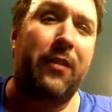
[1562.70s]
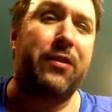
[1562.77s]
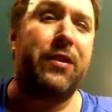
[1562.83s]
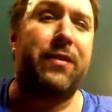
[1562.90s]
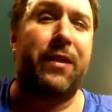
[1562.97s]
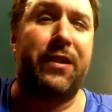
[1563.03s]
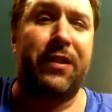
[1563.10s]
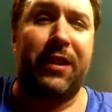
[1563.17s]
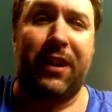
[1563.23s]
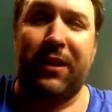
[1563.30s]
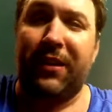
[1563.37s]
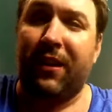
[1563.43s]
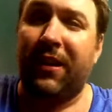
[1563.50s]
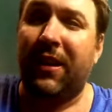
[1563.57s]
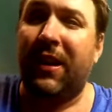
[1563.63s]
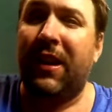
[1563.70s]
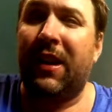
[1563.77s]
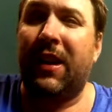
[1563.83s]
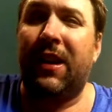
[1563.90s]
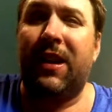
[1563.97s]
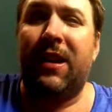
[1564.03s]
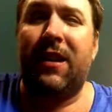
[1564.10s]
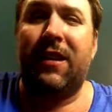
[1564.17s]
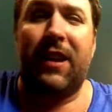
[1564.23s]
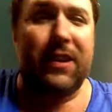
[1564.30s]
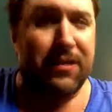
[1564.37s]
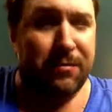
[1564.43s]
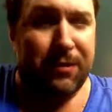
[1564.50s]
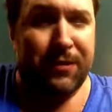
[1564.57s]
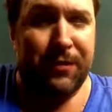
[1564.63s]
was just finishing that thought. Thanks
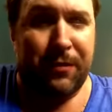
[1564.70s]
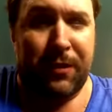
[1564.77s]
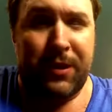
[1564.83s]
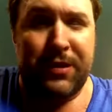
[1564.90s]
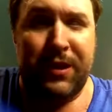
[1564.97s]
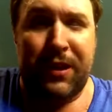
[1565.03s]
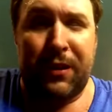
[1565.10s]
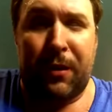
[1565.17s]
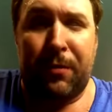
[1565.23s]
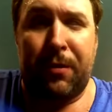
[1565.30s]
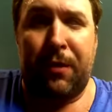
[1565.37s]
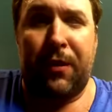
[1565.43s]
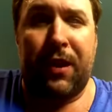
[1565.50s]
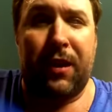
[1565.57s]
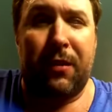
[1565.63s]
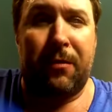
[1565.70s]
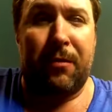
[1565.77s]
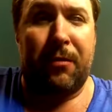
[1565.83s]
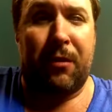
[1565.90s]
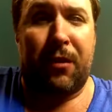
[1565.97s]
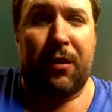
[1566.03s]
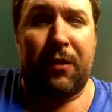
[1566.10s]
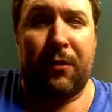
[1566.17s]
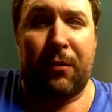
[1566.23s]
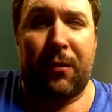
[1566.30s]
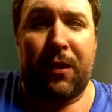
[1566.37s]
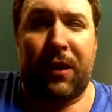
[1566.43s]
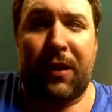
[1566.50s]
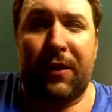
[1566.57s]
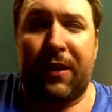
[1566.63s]
so much for watching. Hope you got a little bit longer of a
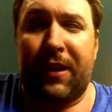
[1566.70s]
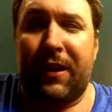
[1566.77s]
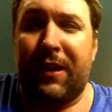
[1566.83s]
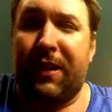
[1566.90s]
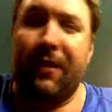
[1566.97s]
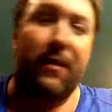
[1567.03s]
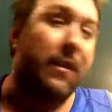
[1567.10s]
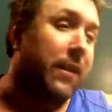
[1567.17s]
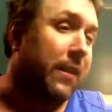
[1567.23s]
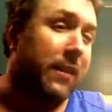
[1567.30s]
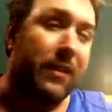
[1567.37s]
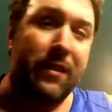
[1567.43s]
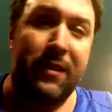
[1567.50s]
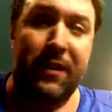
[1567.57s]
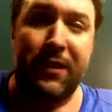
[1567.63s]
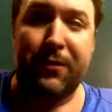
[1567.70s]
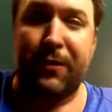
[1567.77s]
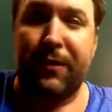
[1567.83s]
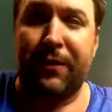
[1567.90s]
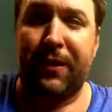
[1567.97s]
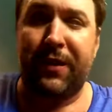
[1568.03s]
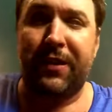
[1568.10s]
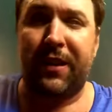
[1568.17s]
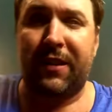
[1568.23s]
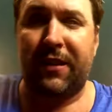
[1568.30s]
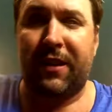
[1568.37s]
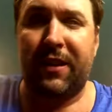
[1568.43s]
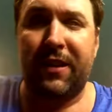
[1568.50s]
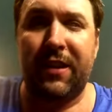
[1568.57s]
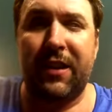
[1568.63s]
workout than I did. I just wanted to finish that
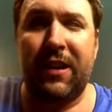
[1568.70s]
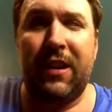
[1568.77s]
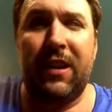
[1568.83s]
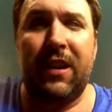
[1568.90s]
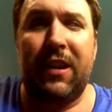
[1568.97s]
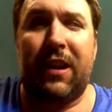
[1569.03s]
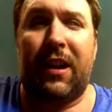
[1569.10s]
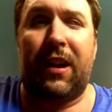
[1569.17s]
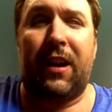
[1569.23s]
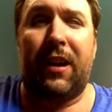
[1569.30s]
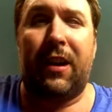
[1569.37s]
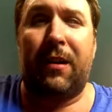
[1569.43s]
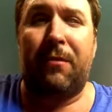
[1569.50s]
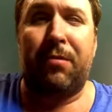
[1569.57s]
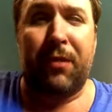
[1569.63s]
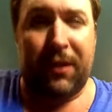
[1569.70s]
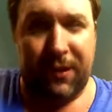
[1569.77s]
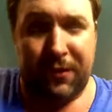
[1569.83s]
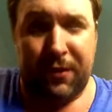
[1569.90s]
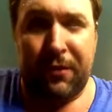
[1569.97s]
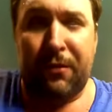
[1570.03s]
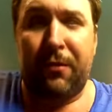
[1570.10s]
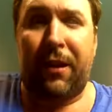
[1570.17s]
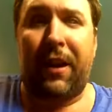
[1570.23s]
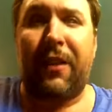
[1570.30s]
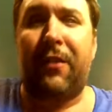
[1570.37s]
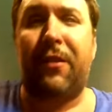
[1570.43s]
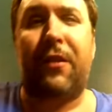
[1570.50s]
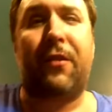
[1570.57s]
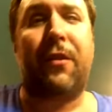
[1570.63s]
thought. Uh, please do
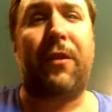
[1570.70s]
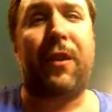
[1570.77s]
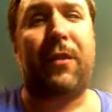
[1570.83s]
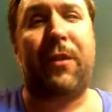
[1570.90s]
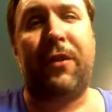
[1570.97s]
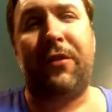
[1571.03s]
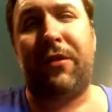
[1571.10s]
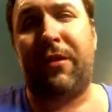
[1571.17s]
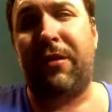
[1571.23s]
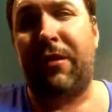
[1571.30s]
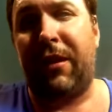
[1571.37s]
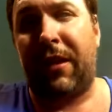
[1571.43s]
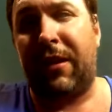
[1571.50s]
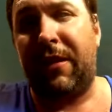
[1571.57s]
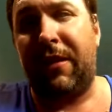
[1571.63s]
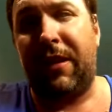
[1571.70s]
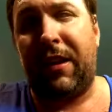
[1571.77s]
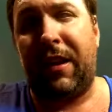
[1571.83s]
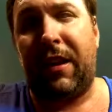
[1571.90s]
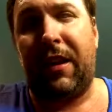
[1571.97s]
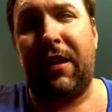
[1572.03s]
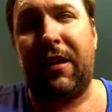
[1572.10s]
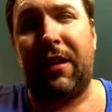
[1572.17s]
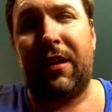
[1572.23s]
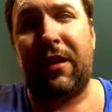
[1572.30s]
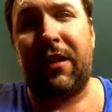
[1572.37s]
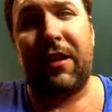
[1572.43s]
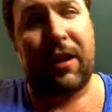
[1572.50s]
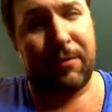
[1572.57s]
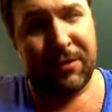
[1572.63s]
answer the trivia question in the uh,
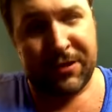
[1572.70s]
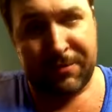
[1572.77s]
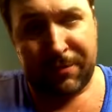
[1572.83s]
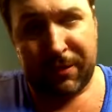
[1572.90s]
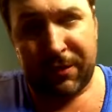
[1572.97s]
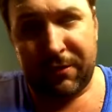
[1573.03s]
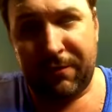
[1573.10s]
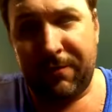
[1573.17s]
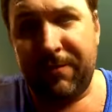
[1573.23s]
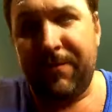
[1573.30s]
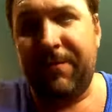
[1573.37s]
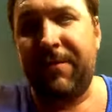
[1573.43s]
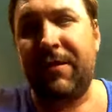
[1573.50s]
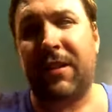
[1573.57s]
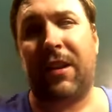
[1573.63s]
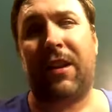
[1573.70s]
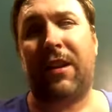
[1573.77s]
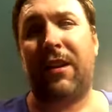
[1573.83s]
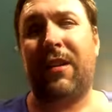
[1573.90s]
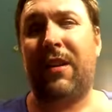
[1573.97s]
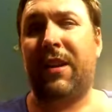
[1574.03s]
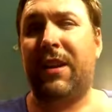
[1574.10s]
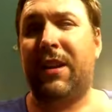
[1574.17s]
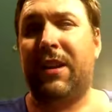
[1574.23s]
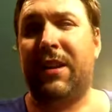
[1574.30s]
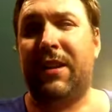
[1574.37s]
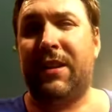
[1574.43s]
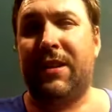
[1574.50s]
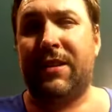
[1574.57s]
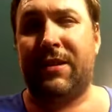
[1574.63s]
comments below. Uh,
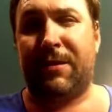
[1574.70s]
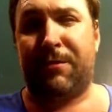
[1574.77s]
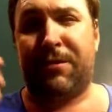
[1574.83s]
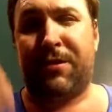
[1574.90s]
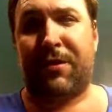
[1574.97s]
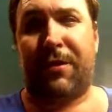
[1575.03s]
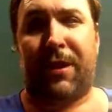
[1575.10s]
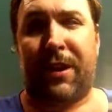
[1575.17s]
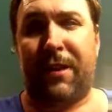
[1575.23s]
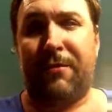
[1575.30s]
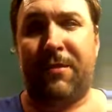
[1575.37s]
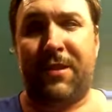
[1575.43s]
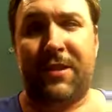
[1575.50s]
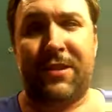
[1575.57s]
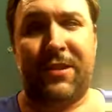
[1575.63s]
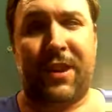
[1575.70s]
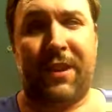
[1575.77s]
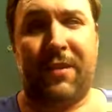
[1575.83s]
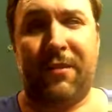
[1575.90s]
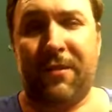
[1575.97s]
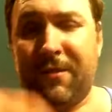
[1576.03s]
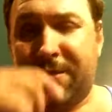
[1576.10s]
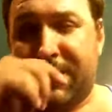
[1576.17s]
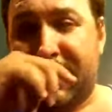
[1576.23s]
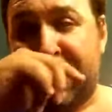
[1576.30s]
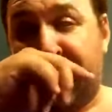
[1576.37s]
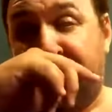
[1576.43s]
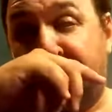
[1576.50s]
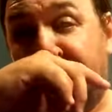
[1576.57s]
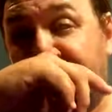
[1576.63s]
subscribe to this channel so
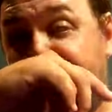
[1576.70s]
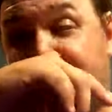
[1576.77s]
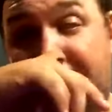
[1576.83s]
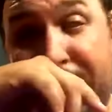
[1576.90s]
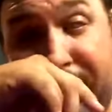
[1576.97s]
you can be a